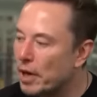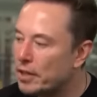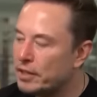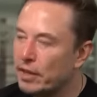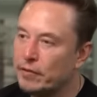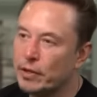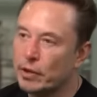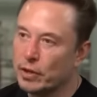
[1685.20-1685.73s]
by the
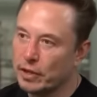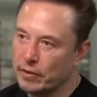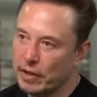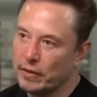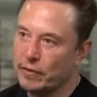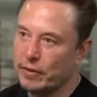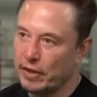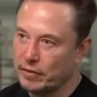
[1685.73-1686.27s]
same token,
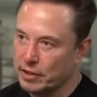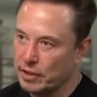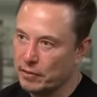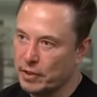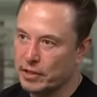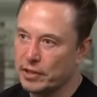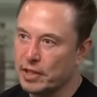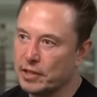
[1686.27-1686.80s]
if
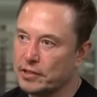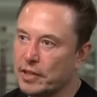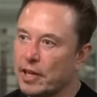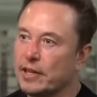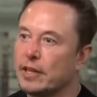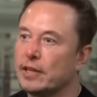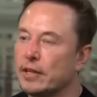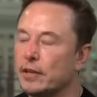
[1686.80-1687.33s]
somebody's going to
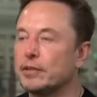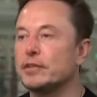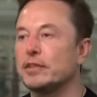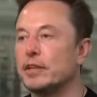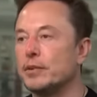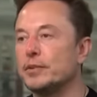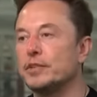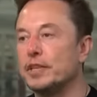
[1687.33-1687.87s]
say that
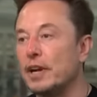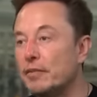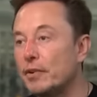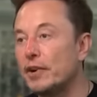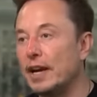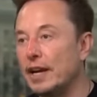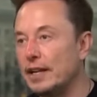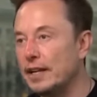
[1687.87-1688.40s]
there's
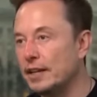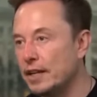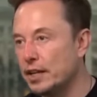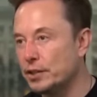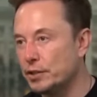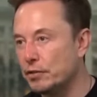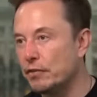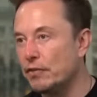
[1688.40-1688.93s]
never any
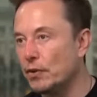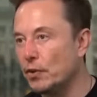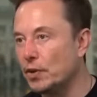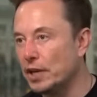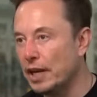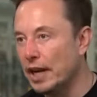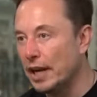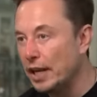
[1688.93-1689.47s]
election
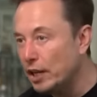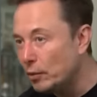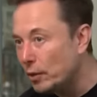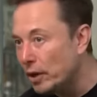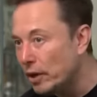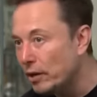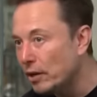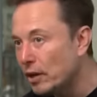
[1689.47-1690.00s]
fraud
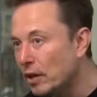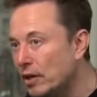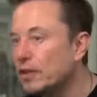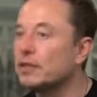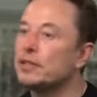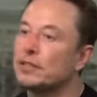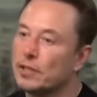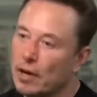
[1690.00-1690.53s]
anywhere,
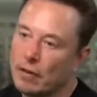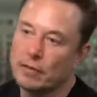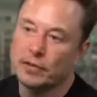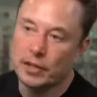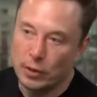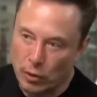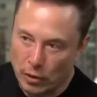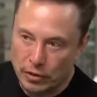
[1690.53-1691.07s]
this is
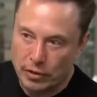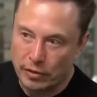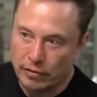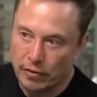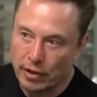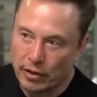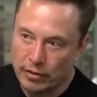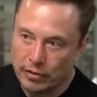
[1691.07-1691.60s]
obviously also
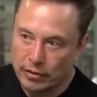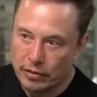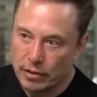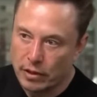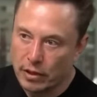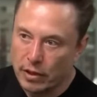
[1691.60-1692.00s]
false.